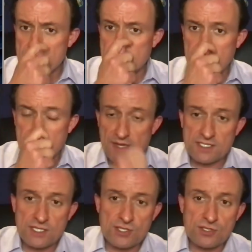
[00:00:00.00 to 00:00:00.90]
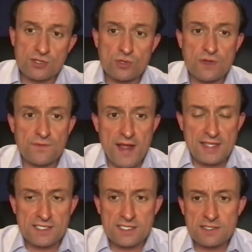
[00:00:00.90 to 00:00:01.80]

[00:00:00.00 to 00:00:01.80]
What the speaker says: send a message to the fans.